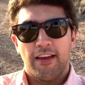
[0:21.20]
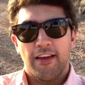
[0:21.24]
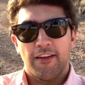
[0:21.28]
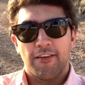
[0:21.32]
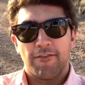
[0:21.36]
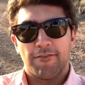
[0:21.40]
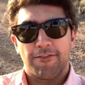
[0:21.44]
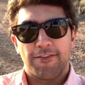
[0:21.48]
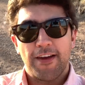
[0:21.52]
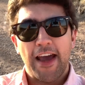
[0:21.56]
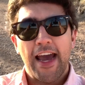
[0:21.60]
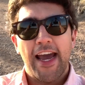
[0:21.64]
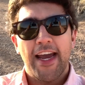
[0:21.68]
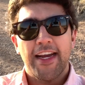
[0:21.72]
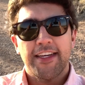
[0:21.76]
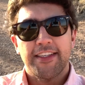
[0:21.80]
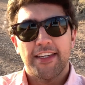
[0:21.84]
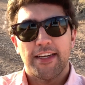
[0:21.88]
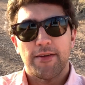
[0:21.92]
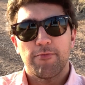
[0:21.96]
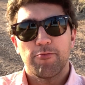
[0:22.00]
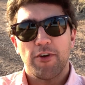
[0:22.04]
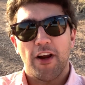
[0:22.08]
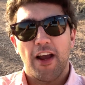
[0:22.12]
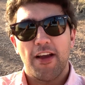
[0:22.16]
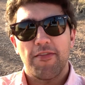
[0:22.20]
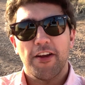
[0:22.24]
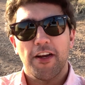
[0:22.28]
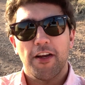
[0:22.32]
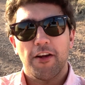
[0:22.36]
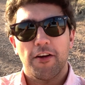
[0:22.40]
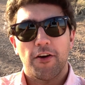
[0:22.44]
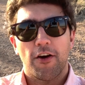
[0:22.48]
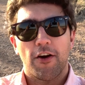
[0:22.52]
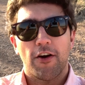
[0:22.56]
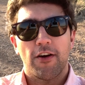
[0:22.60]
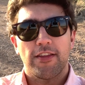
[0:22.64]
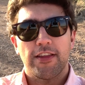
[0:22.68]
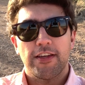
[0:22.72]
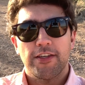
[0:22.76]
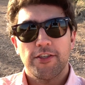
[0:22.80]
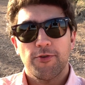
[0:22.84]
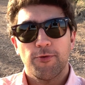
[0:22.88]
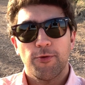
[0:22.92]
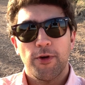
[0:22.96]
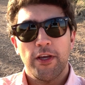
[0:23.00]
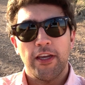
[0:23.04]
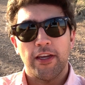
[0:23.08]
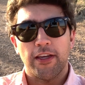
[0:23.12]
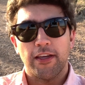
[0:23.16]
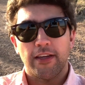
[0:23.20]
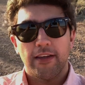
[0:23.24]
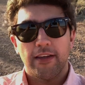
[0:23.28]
In fact, I'm driving a car this week.